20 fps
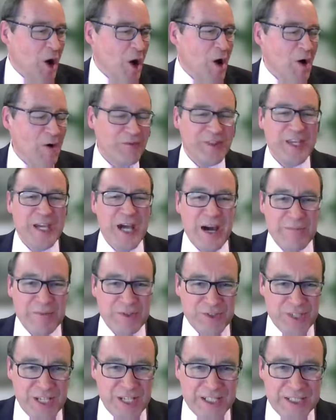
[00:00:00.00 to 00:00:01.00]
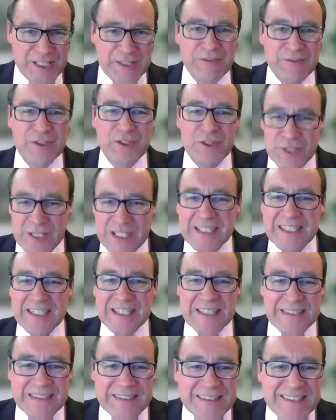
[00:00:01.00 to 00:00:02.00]
of the arbitrator for doing
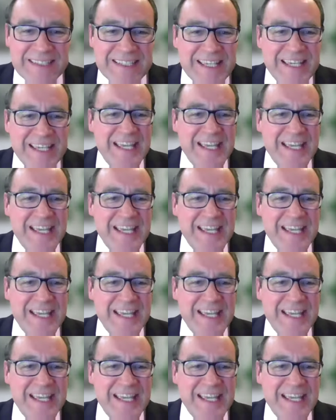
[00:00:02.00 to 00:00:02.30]
this.